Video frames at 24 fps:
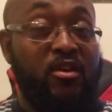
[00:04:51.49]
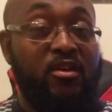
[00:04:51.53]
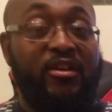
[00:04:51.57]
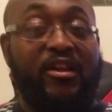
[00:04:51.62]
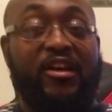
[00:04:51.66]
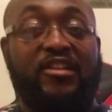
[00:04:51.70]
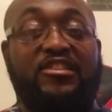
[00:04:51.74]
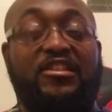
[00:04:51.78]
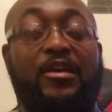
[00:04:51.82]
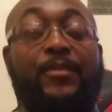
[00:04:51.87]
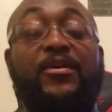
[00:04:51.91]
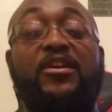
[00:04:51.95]

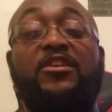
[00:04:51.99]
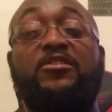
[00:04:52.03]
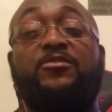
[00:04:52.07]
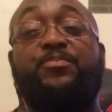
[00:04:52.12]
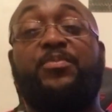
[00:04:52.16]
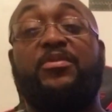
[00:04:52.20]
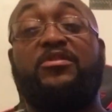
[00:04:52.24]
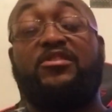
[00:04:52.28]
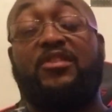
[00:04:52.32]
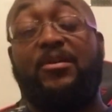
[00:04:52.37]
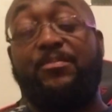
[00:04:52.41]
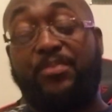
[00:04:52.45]
Now,
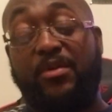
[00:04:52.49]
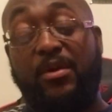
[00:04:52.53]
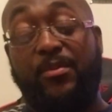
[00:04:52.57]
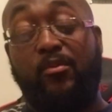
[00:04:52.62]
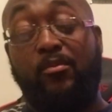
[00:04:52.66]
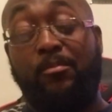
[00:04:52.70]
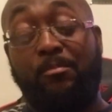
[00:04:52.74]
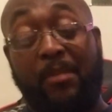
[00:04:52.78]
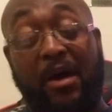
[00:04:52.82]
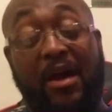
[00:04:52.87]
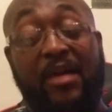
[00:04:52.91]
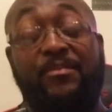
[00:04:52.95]
some people
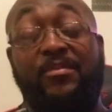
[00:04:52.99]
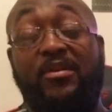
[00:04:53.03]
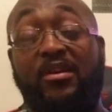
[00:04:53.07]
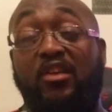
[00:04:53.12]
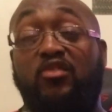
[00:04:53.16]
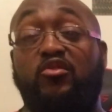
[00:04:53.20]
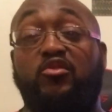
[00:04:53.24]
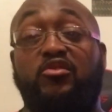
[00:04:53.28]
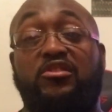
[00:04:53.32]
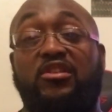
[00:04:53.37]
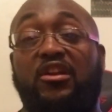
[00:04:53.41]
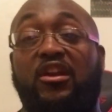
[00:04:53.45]
might be
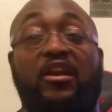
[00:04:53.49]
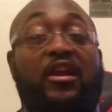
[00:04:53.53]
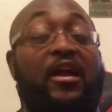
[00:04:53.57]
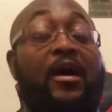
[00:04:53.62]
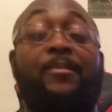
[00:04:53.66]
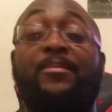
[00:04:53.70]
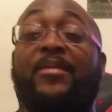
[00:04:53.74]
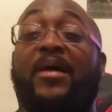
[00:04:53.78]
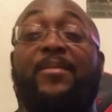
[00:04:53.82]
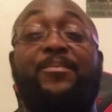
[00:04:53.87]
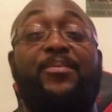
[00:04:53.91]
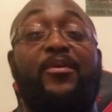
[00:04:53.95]
interested in it.
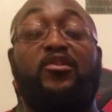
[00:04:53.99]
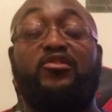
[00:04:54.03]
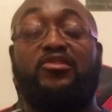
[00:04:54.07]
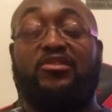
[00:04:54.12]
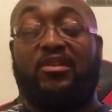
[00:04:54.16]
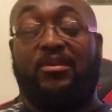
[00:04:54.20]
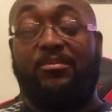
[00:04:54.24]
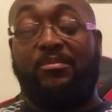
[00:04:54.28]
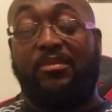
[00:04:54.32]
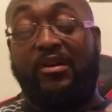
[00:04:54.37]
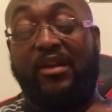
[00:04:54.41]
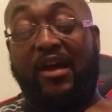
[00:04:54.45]
I'm not
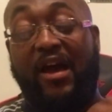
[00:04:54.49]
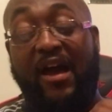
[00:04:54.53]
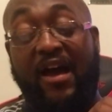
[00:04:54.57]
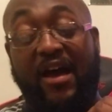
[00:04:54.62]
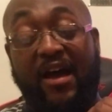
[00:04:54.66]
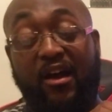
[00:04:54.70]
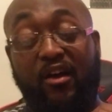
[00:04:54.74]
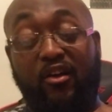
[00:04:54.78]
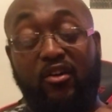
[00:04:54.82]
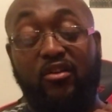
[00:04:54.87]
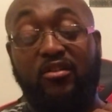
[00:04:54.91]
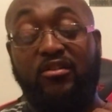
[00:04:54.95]
personally, but I
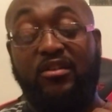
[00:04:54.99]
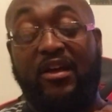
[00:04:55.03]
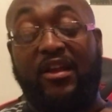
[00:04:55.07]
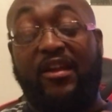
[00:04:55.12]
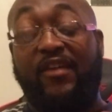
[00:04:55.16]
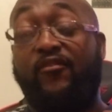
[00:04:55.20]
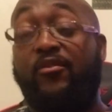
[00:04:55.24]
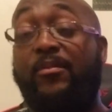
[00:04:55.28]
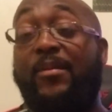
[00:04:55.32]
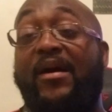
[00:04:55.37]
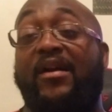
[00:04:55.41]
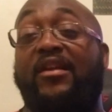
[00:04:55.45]
heard that
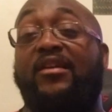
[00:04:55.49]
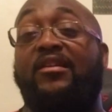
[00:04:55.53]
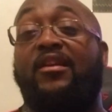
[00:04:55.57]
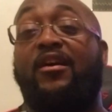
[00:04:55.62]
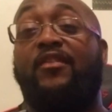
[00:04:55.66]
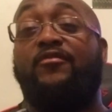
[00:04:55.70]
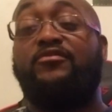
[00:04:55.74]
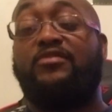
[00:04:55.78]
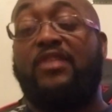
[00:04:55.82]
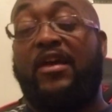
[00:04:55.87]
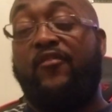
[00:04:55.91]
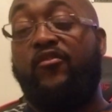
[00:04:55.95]

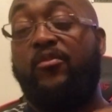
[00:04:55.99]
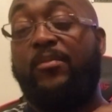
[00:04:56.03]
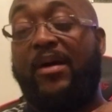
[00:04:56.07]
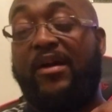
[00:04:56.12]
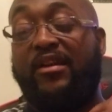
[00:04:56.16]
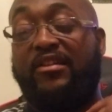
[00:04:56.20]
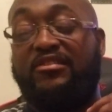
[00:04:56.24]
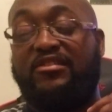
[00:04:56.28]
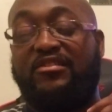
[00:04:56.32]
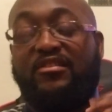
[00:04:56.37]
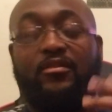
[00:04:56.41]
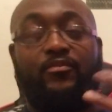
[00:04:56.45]

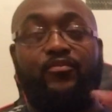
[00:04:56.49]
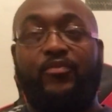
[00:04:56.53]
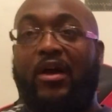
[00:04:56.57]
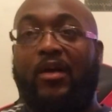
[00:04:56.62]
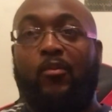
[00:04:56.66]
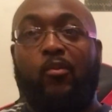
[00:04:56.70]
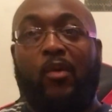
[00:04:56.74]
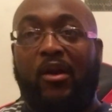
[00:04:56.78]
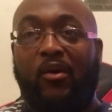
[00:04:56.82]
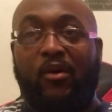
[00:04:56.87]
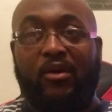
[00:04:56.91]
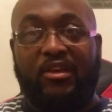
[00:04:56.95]
everybody's
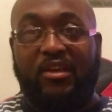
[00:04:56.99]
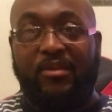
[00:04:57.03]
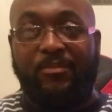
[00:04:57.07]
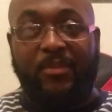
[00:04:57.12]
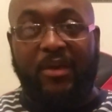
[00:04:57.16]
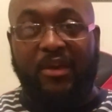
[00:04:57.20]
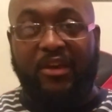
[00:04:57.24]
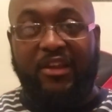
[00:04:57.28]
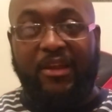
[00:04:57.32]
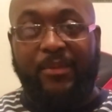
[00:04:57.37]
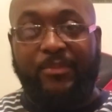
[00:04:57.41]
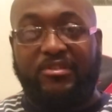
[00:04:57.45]
Why do I keep
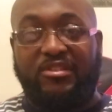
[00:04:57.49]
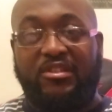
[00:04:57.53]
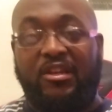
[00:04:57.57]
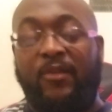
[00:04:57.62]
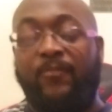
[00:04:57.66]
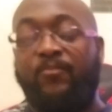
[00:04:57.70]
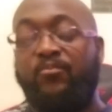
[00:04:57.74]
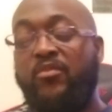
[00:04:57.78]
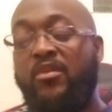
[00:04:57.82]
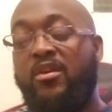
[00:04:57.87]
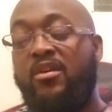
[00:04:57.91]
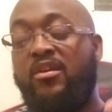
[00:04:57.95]
making that
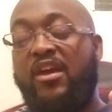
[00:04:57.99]
mistake?